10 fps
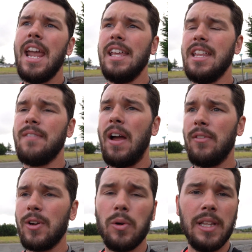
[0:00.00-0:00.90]
And then if I
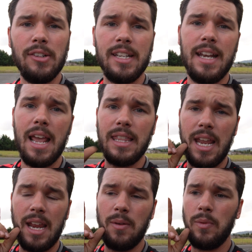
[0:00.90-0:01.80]
record later today,
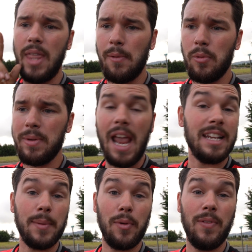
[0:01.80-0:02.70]
then that will be a
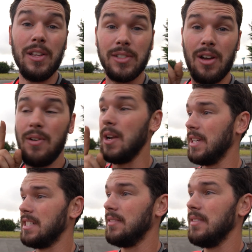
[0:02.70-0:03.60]
separate video. So
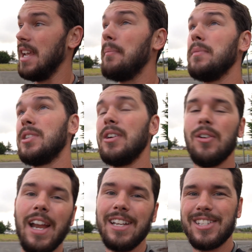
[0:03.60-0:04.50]
anyways, yep, it's starting to
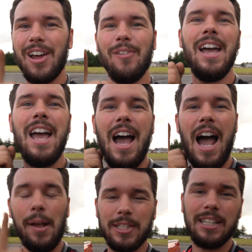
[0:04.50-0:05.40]
rain. So
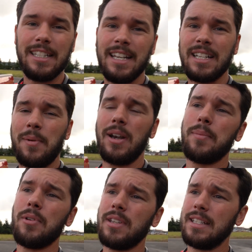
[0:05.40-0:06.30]
I will see you guys next time on
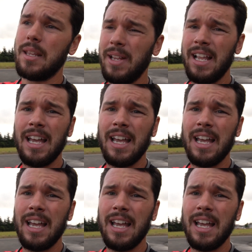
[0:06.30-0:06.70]
Ambro's Landscaping.